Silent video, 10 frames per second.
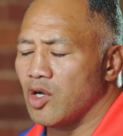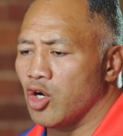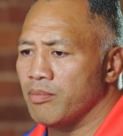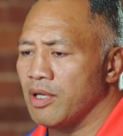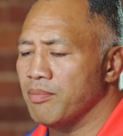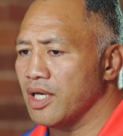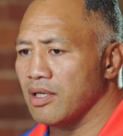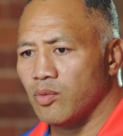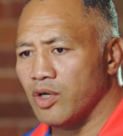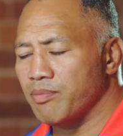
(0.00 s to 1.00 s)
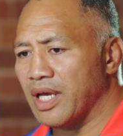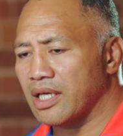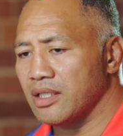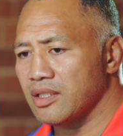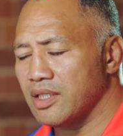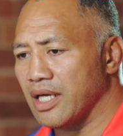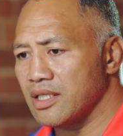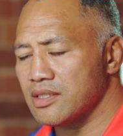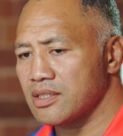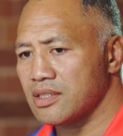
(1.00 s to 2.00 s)
I remember way back in the
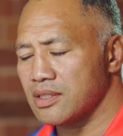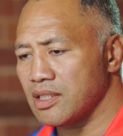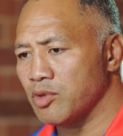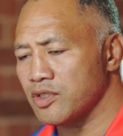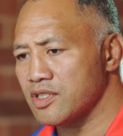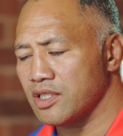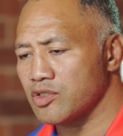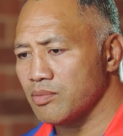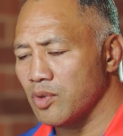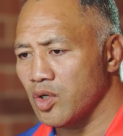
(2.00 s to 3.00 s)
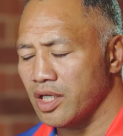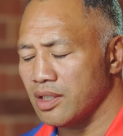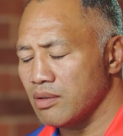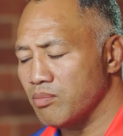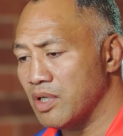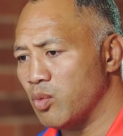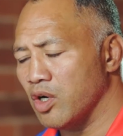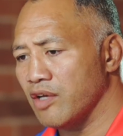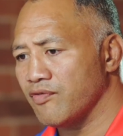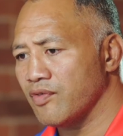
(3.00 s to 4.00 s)
days, someone said to my
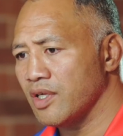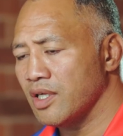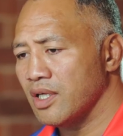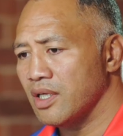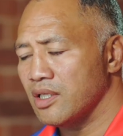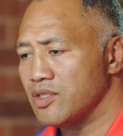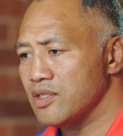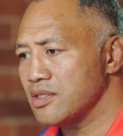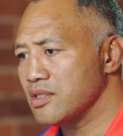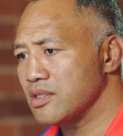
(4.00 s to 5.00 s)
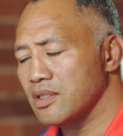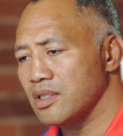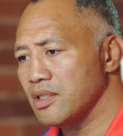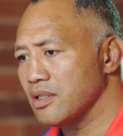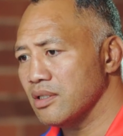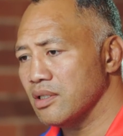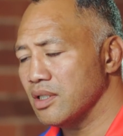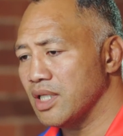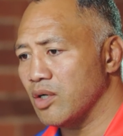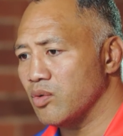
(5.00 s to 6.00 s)
wife, "Jesus,
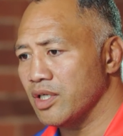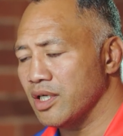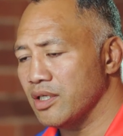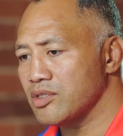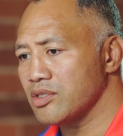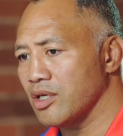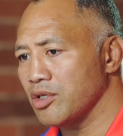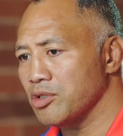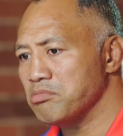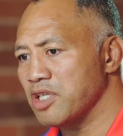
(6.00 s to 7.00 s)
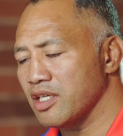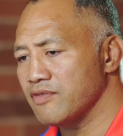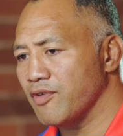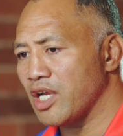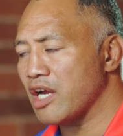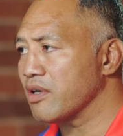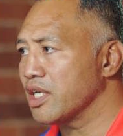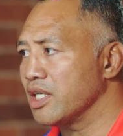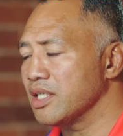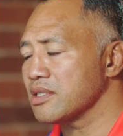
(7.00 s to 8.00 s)
that owner, it's so, you know, very
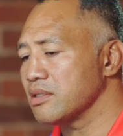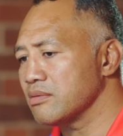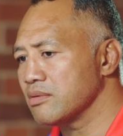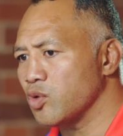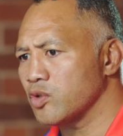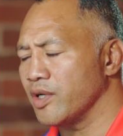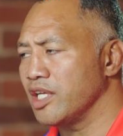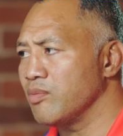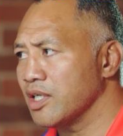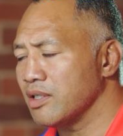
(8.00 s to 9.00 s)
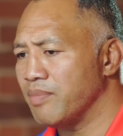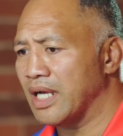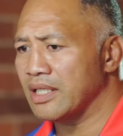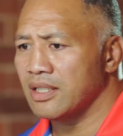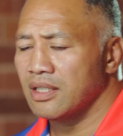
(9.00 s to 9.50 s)
arrogant. He doesn't talk to anyone." But